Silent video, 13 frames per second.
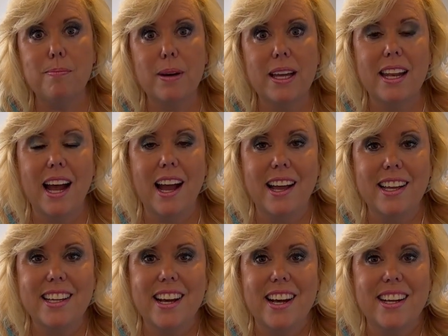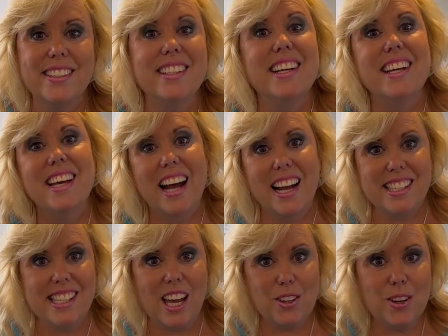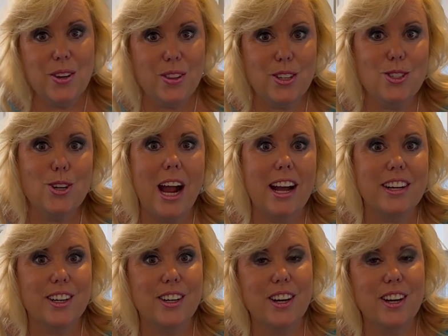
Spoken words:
but I sent her the tracker,